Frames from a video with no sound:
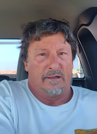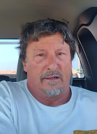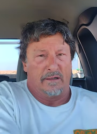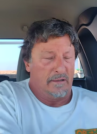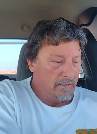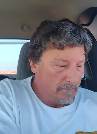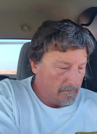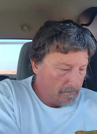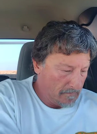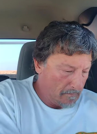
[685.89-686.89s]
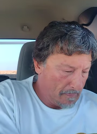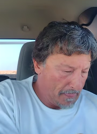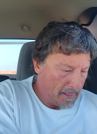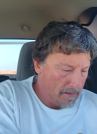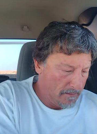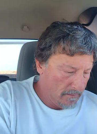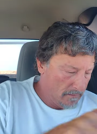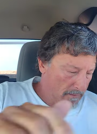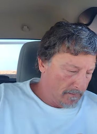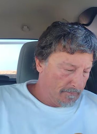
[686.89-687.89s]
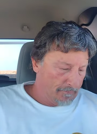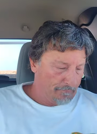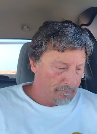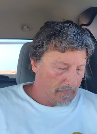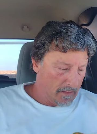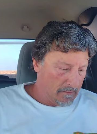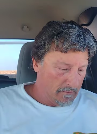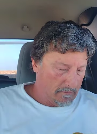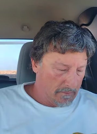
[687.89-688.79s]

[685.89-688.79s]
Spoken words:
Nobody speaks.